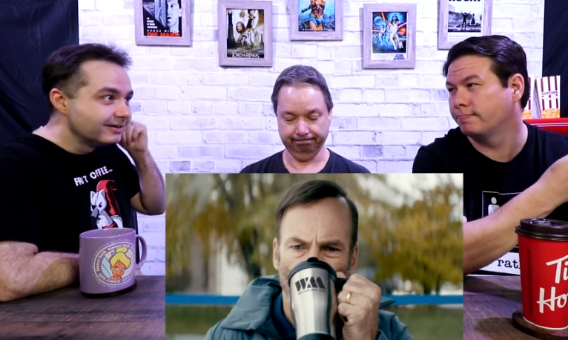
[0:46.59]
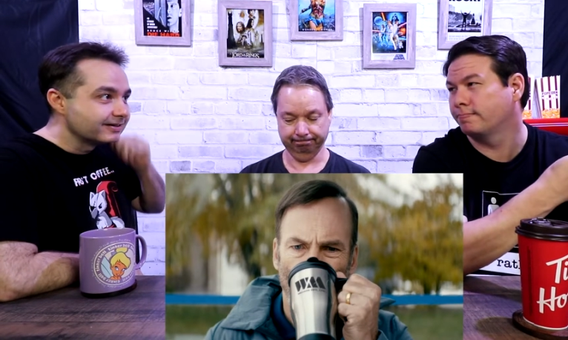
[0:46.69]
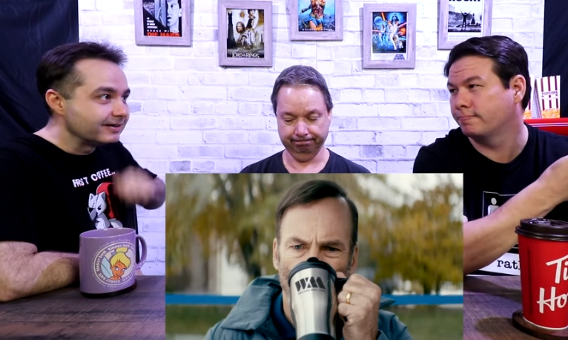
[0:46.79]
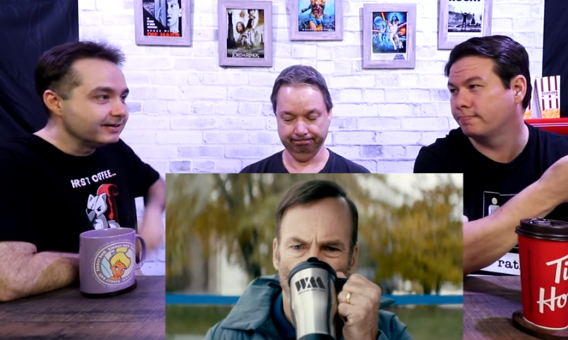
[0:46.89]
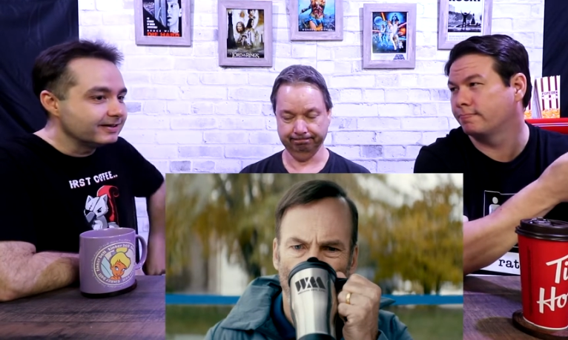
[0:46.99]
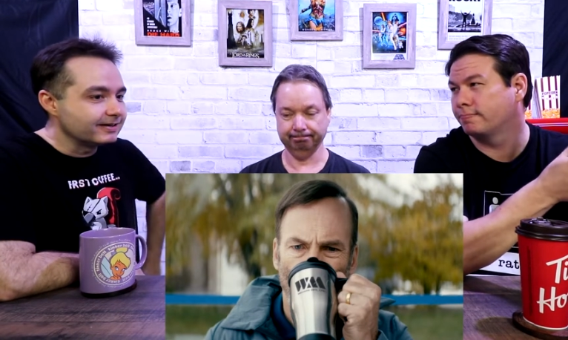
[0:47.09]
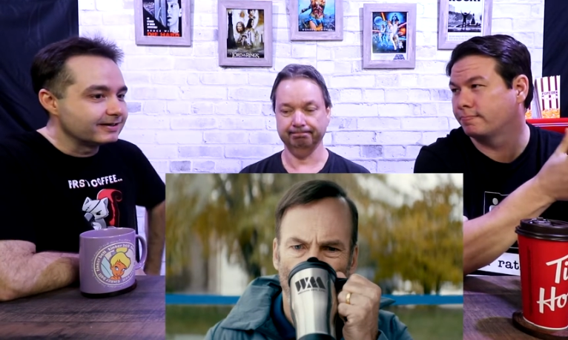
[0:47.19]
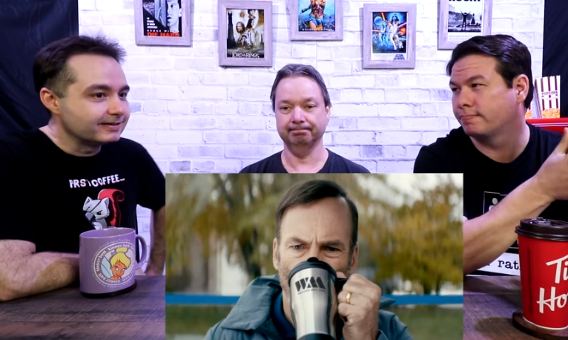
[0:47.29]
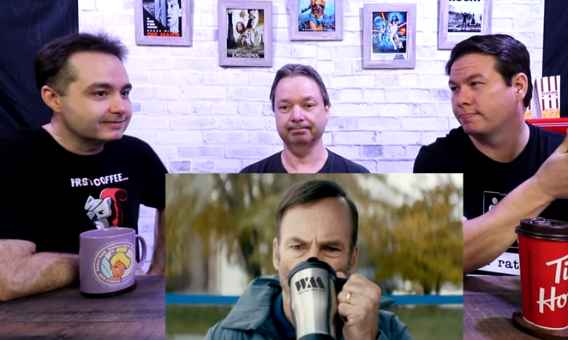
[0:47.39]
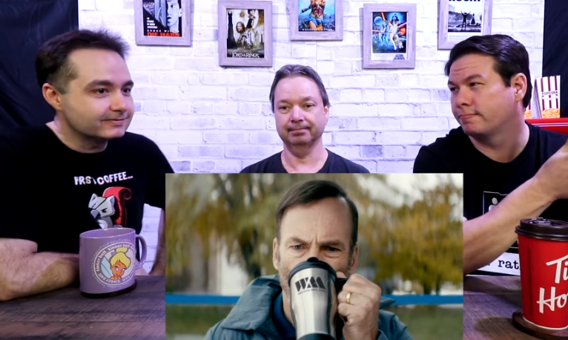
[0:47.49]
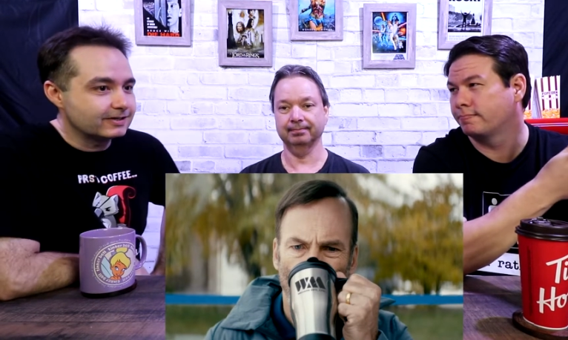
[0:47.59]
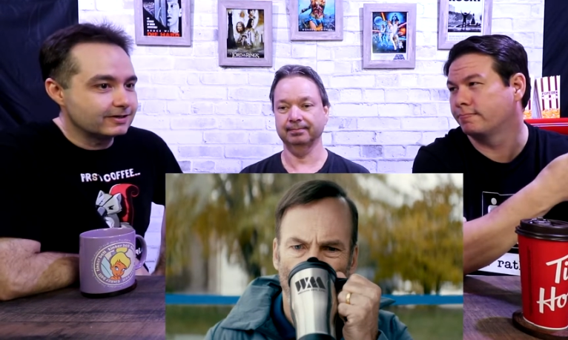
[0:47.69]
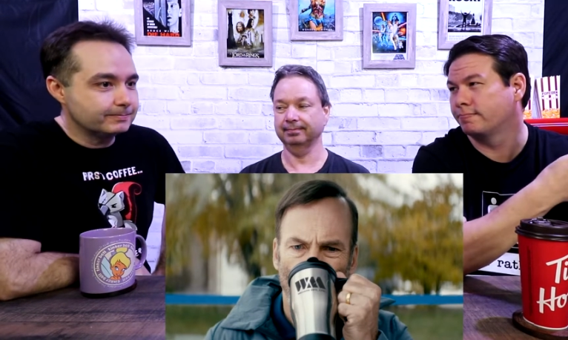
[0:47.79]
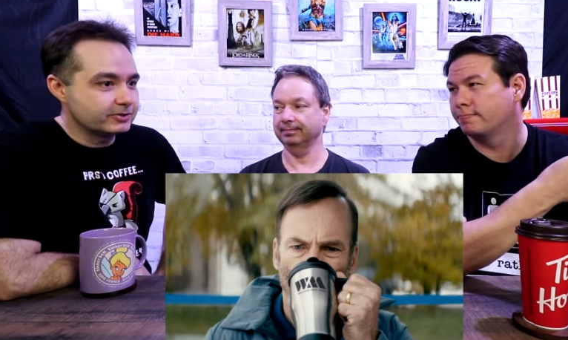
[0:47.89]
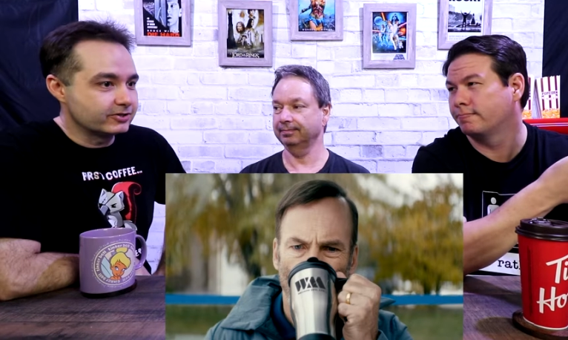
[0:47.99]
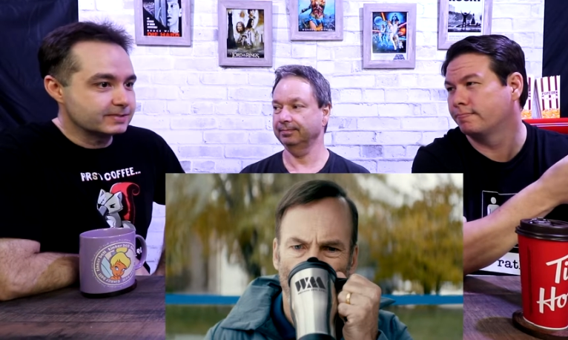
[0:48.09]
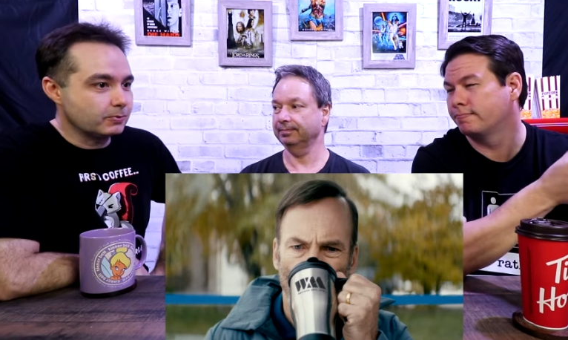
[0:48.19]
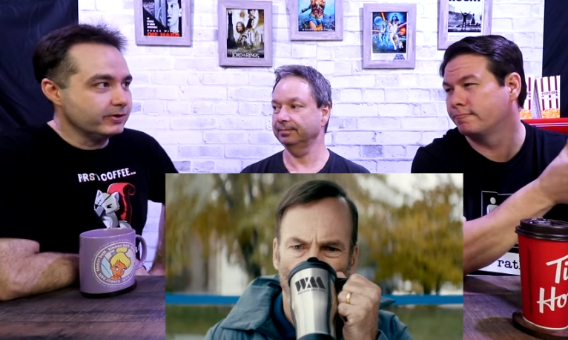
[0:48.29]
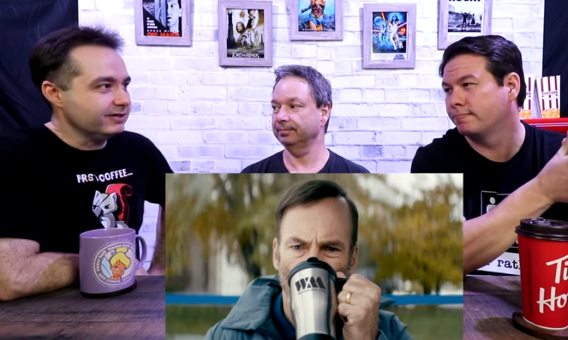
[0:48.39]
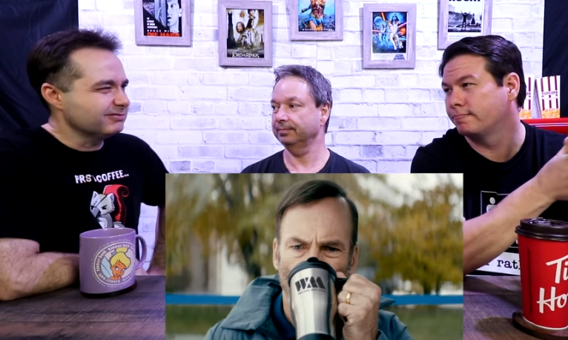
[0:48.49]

Speaker 1: Okay. Uh, up to this point,